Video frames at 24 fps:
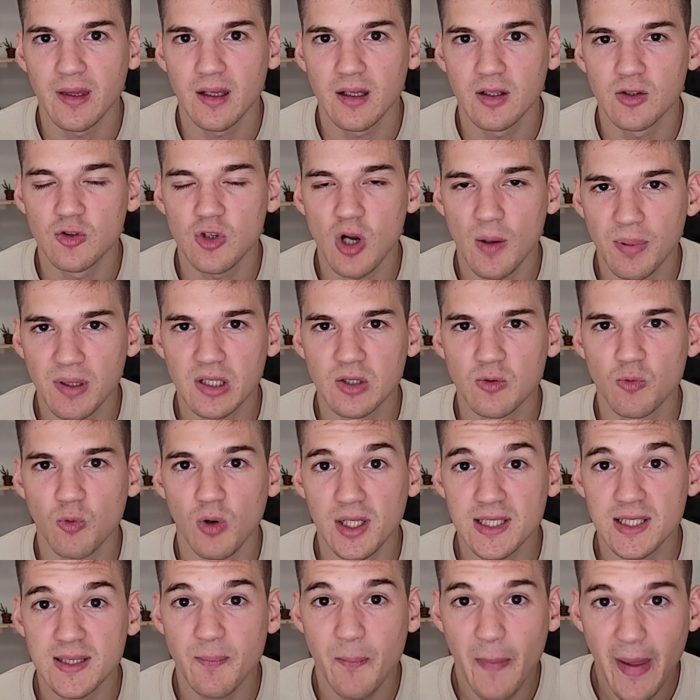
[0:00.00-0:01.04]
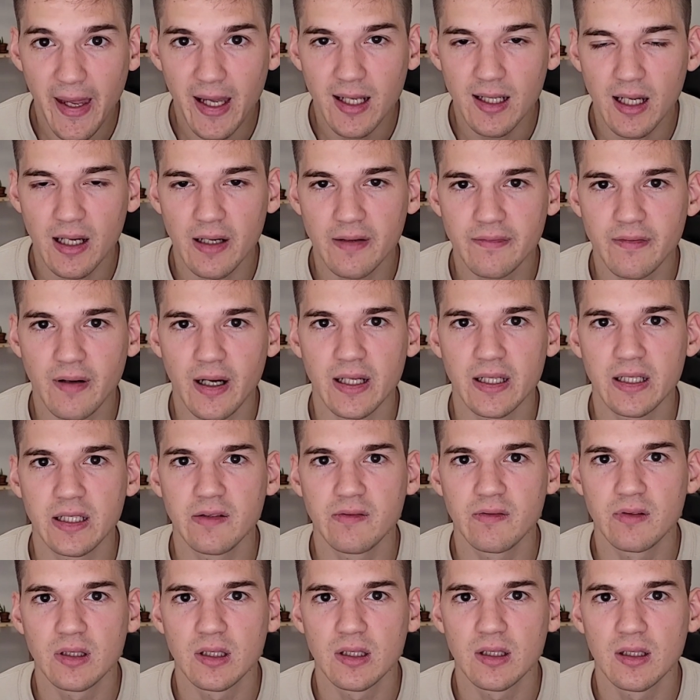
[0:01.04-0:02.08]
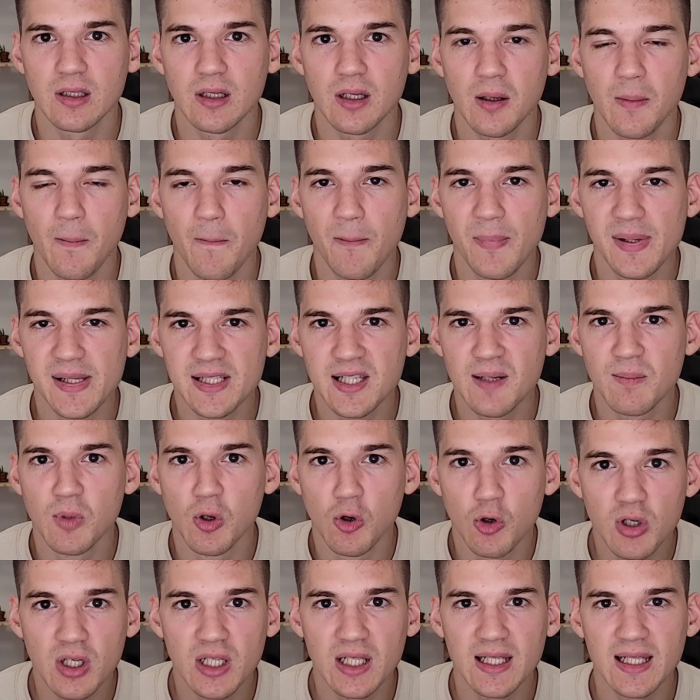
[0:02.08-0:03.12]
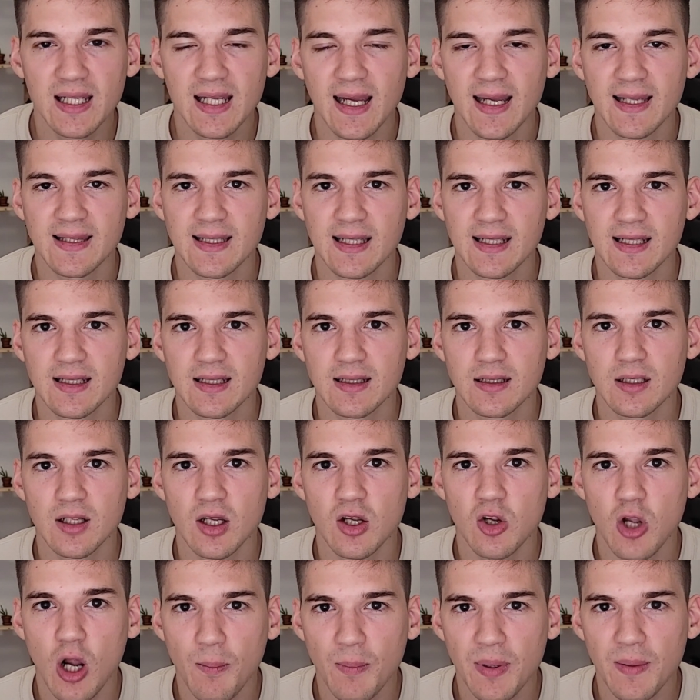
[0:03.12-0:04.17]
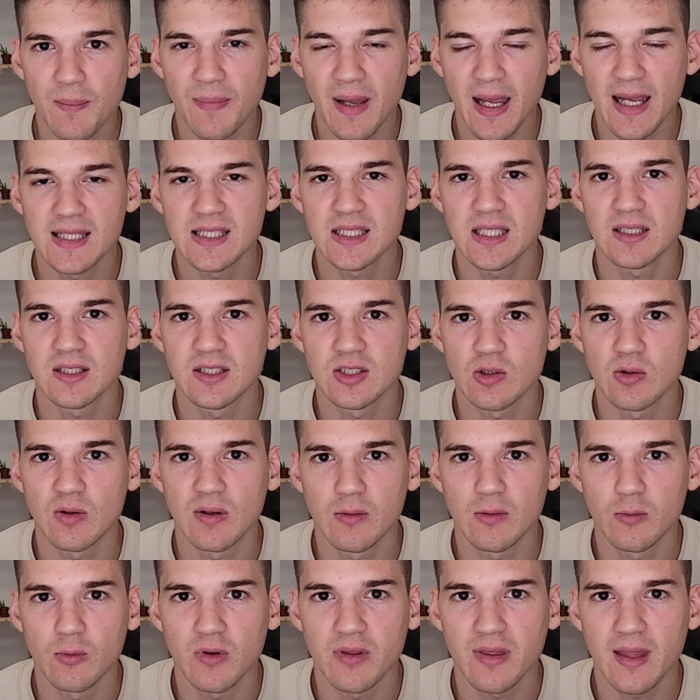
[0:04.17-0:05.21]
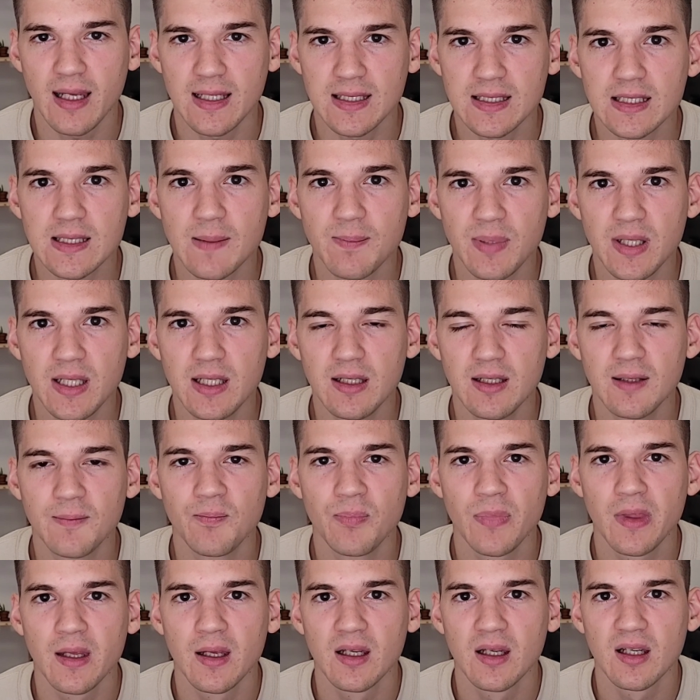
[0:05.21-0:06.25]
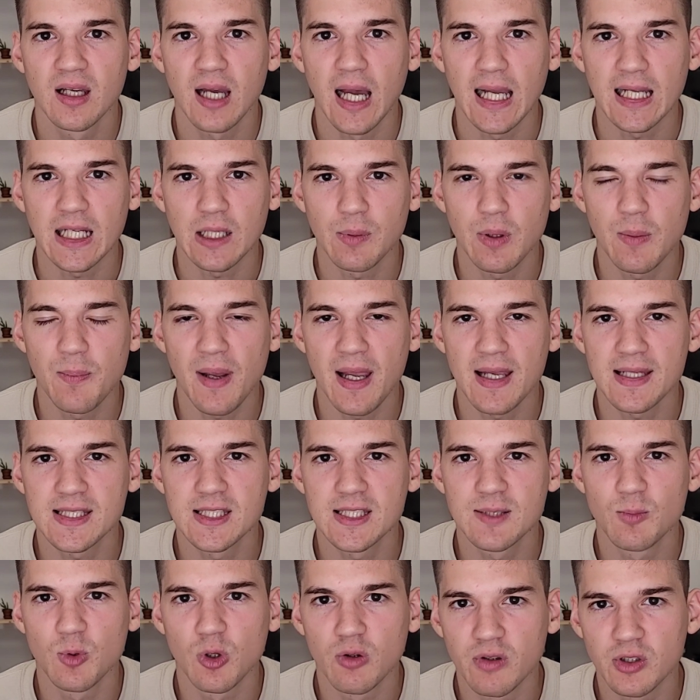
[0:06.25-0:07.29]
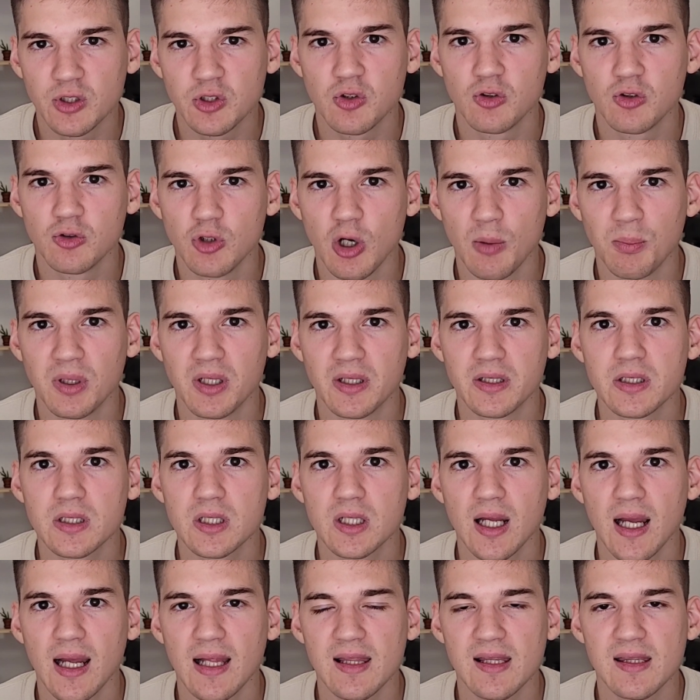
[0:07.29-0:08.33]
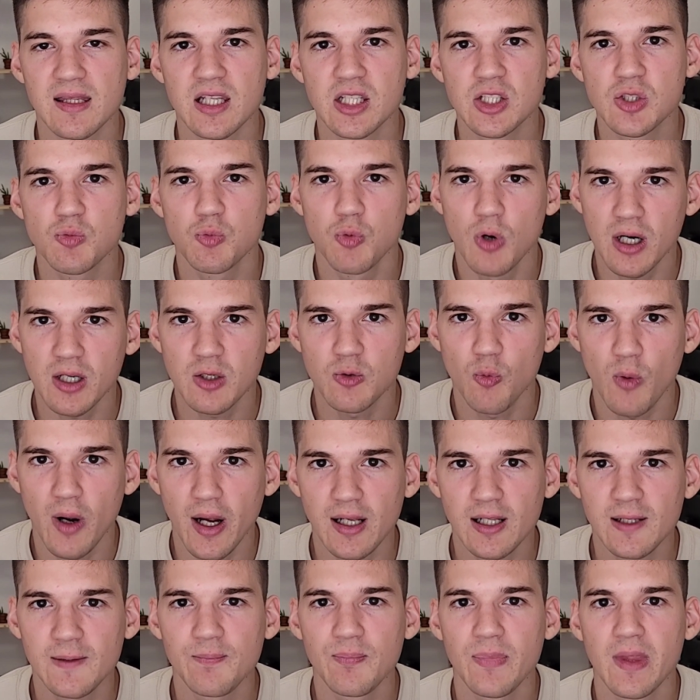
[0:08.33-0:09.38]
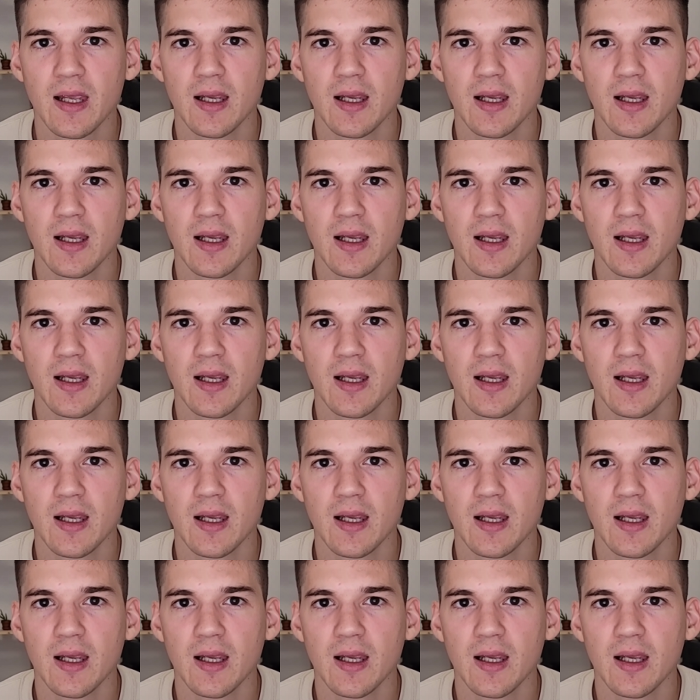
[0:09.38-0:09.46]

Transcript: droplet wasn't big enough, I even built them locally and then copy pasted. So with SCP, I copy pasted them over to the droplet, and this worked well.